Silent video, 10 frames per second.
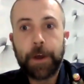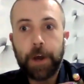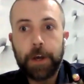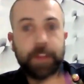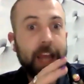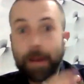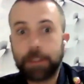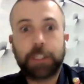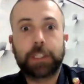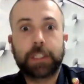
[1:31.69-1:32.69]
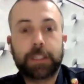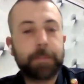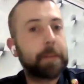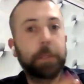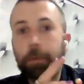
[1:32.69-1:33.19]
of the amateurs, the
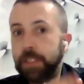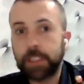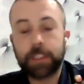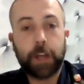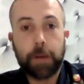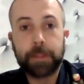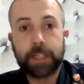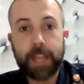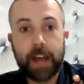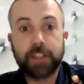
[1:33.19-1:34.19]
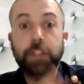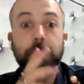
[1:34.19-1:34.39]
people who are sitting at home on the couch.